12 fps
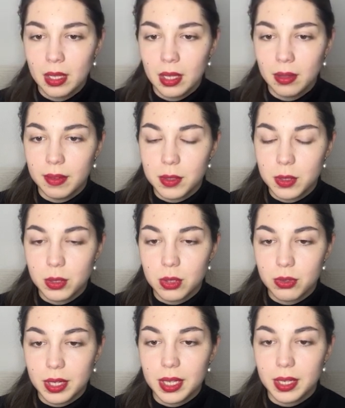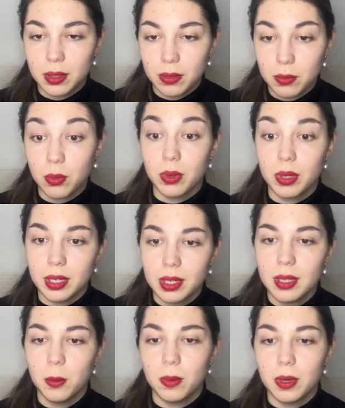The third trade for
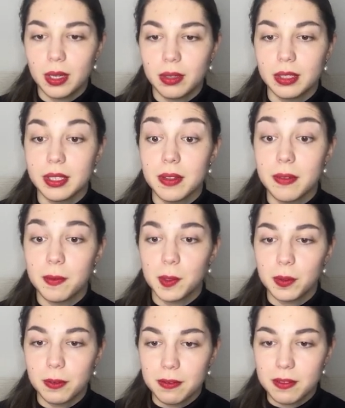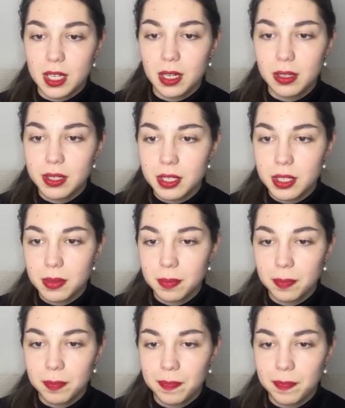$134.
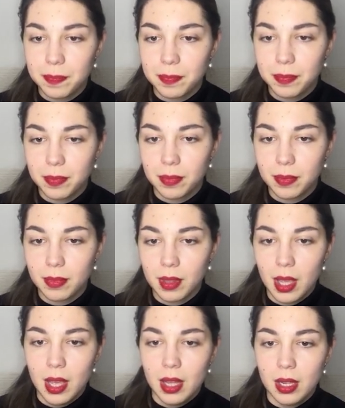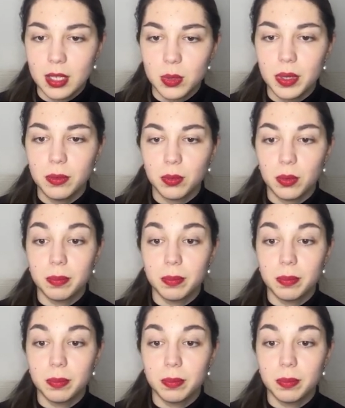Let's wait for